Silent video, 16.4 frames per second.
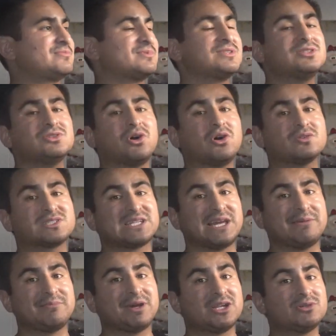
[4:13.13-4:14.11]
known
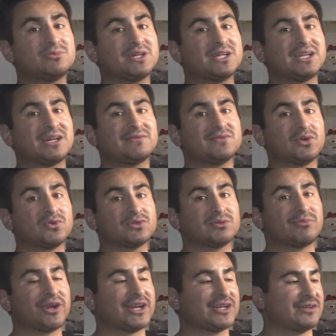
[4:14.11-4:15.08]
Sam Edelman. I've known the
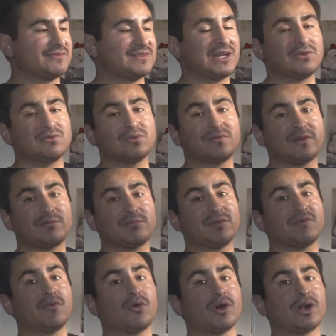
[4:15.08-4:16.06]
brand. I've dealt with it
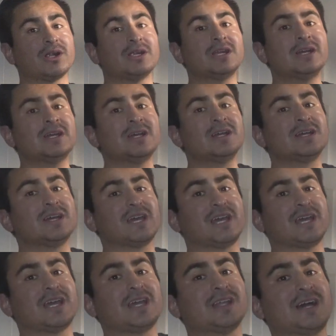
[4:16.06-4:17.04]
before,
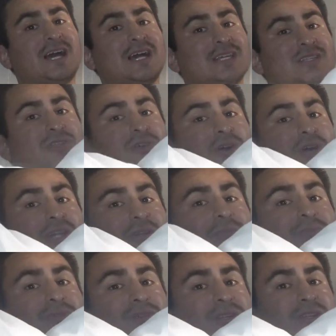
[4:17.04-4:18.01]
and I know I
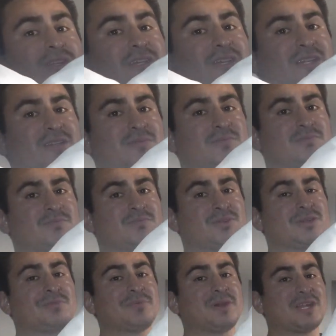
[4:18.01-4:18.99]
can get a
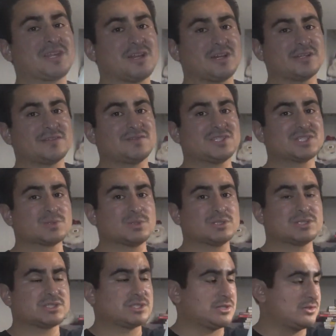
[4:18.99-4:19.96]
pretty penny out of this
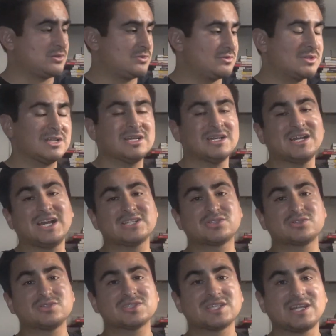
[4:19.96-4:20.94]
one. So as
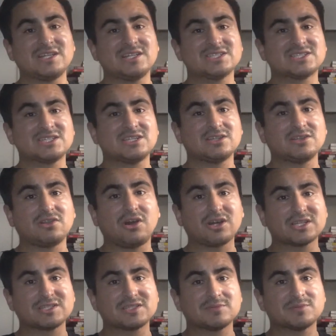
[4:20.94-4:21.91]
soon as I list it in
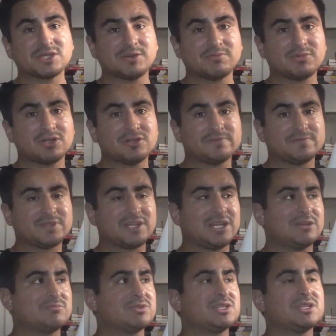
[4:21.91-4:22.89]
August, September,
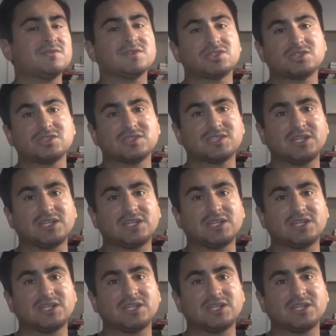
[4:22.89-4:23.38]
I believe it should